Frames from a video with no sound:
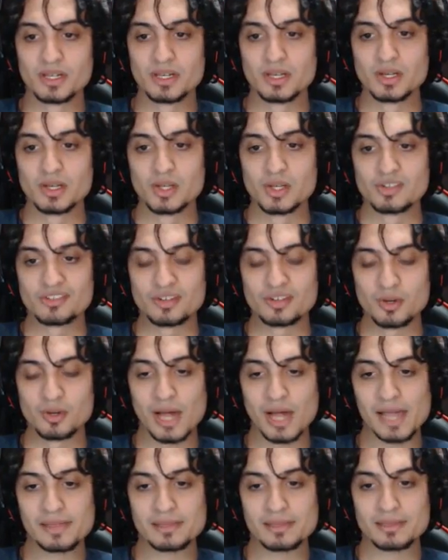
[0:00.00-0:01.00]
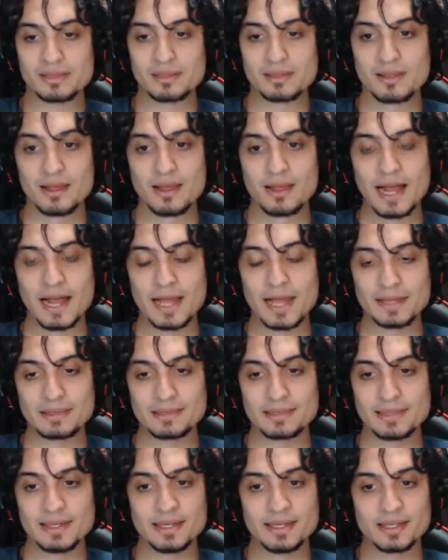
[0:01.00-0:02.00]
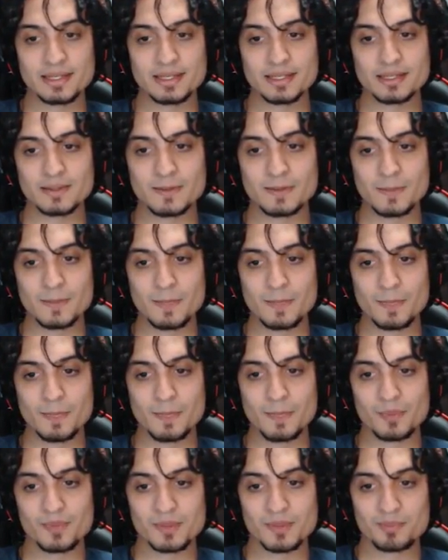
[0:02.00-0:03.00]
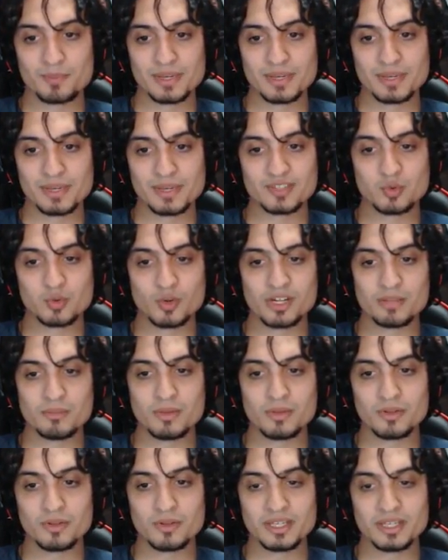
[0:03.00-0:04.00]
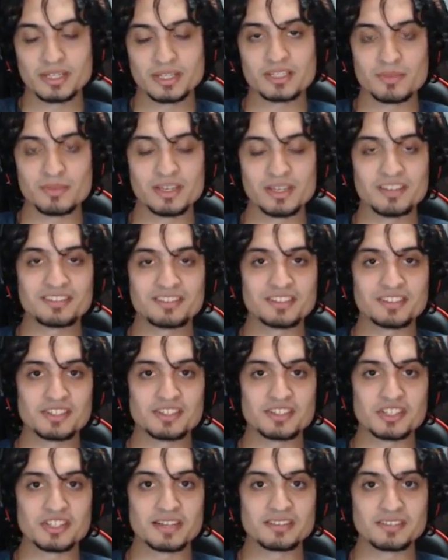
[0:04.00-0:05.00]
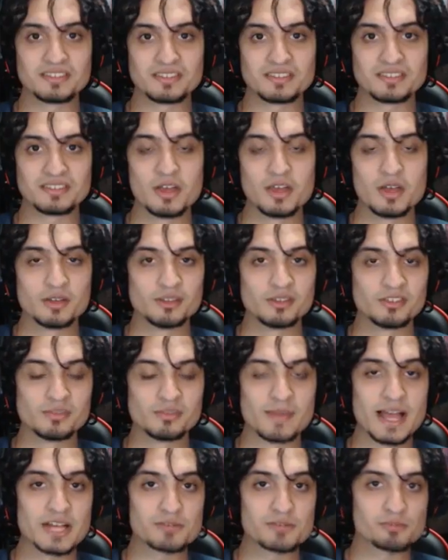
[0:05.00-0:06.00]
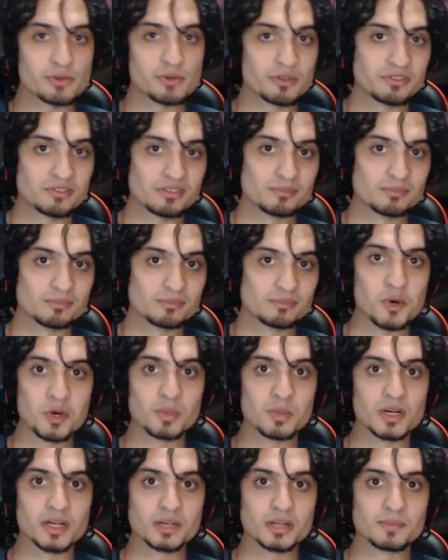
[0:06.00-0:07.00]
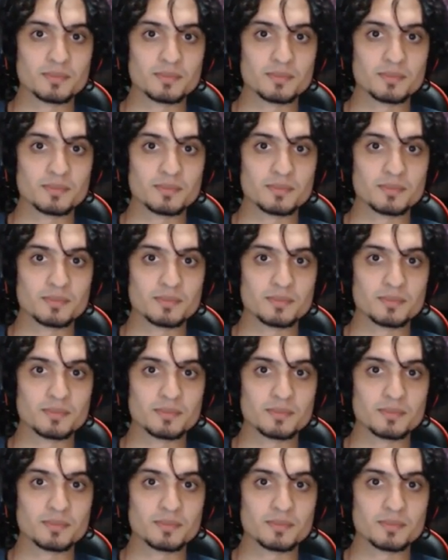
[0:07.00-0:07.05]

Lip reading: So I think the big 20 million to me suggests Smash Brothers and Pokemon.